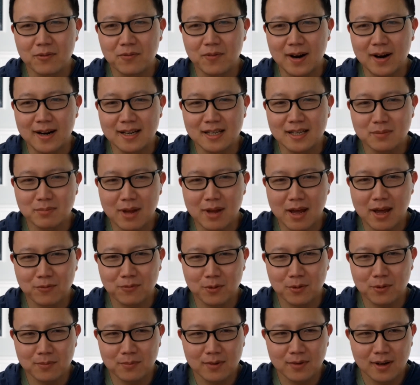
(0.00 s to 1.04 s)
finance
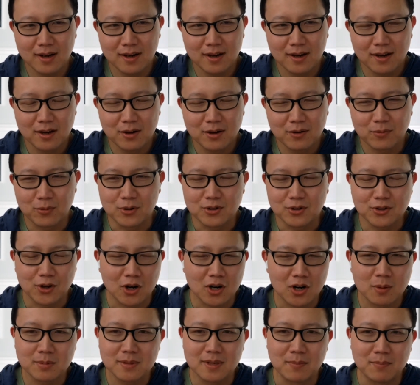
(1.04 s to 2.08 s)
platform for
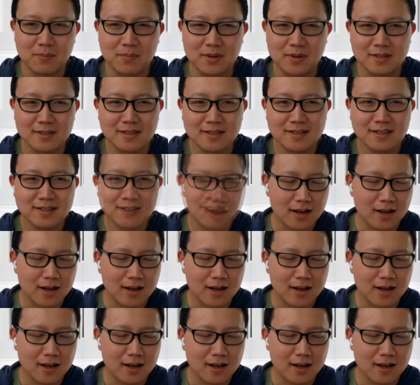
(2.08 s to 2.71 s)
startups and businesses.